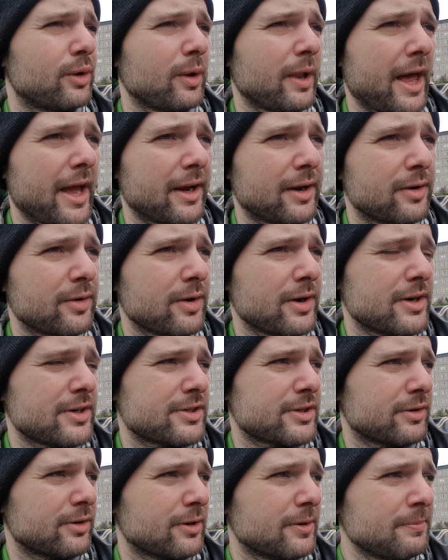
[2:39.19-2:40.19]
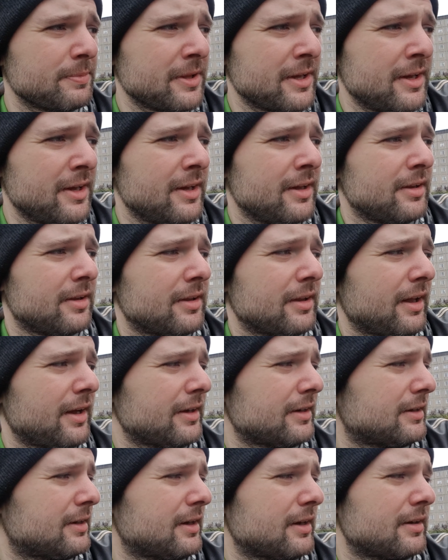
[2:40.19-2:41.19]
language or
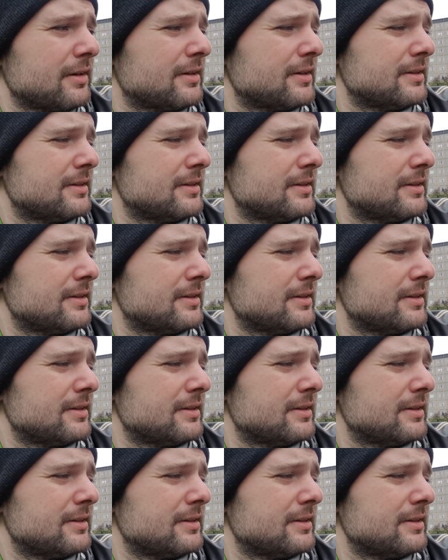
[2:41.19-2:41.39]
like uh,